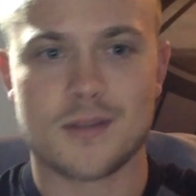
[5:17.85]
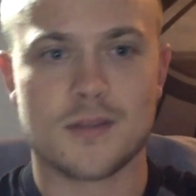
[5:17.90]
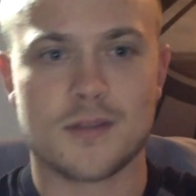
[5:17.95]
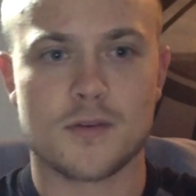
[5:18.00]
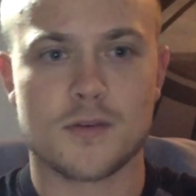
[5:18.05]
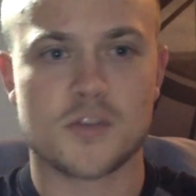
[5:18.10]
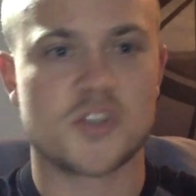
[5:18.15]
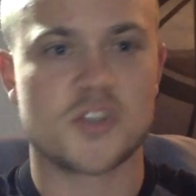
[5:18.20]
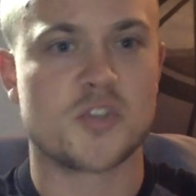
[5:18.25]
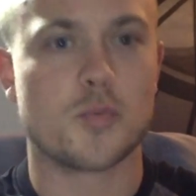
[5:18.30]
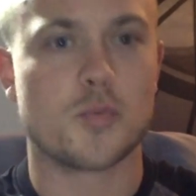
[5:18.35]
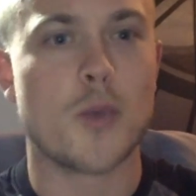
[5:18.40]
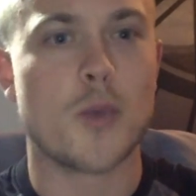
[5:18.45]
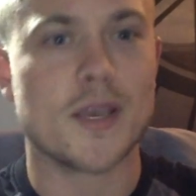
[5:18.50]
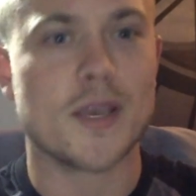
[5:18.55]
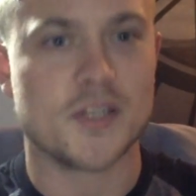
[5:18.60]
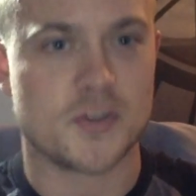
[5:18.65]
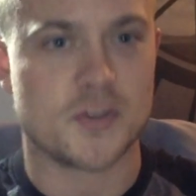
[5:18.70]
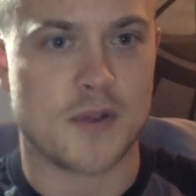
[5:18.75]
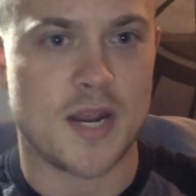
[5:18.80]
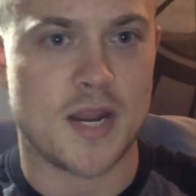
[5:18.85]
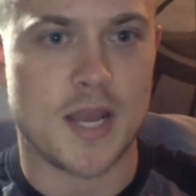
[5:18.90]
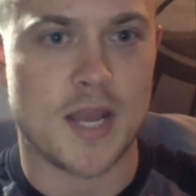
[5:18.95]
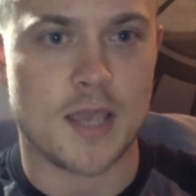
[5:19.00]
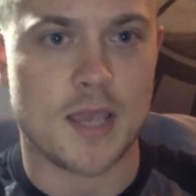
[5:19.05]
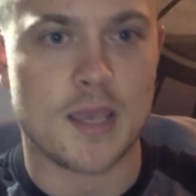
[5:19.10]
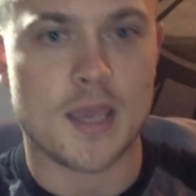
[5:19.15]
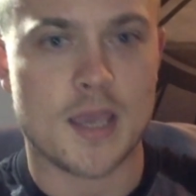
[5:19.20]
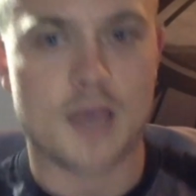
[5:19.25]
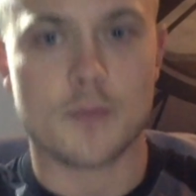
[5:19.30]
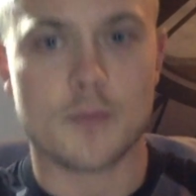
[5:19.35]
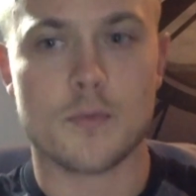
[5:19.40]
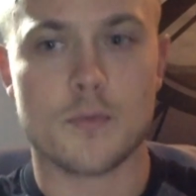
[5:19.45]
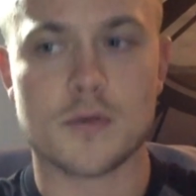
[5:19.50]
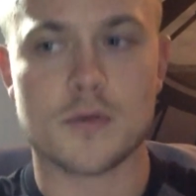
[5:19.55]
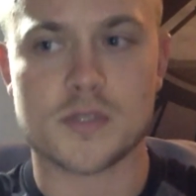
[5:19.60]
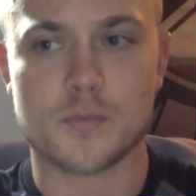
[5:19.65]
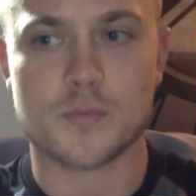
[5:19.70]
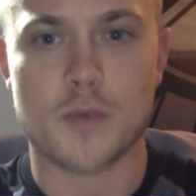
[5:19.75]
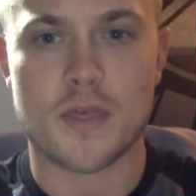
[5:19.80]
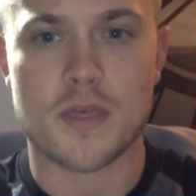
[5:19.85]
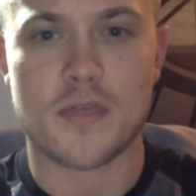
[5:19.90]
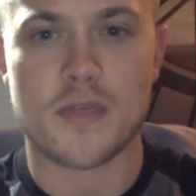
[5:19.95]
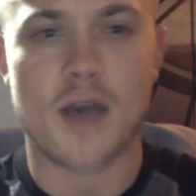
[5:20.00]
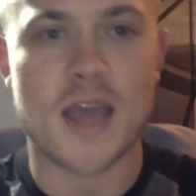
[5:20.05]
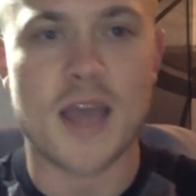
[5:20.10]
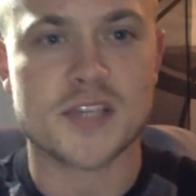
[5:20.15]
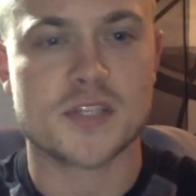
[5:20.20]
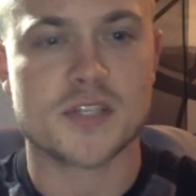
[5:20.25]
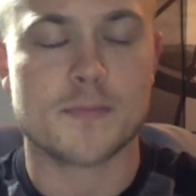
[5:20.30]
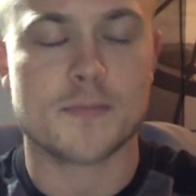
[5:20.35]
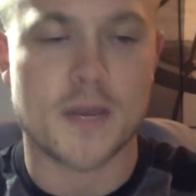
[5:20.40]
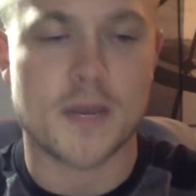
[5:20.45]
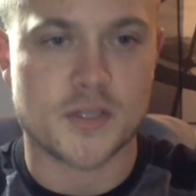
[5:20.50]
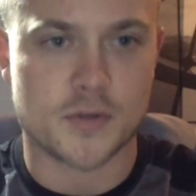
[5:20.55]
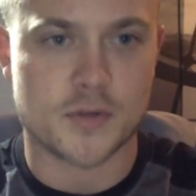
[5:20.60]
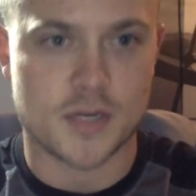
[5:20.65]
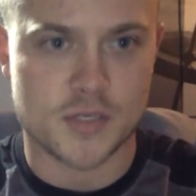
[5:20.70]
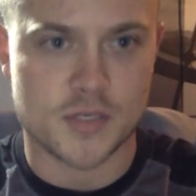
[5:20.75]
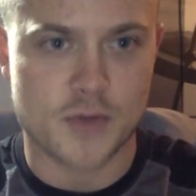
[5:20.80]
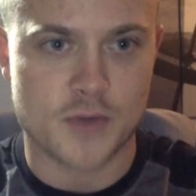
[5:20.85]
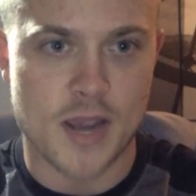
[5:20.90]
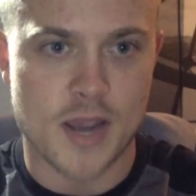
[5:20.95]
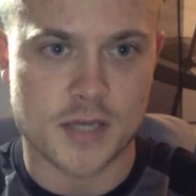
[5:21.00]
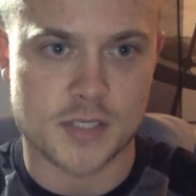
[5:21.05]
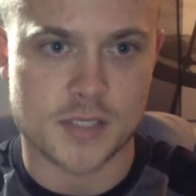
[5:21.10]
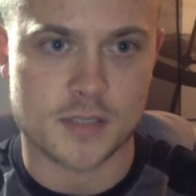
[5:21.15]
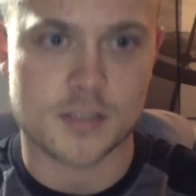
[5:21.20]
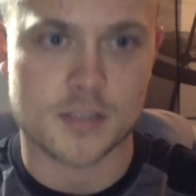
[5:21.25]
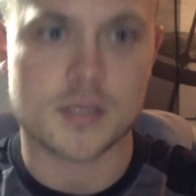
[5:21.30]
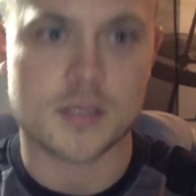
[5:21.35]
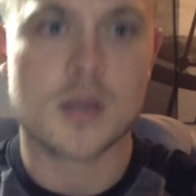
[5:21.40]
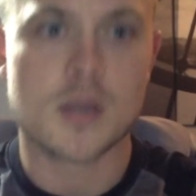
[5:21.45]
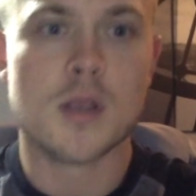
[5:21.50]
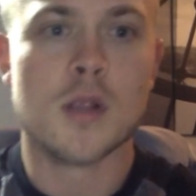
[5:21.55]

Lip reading: swing training. It was with isometric contractions.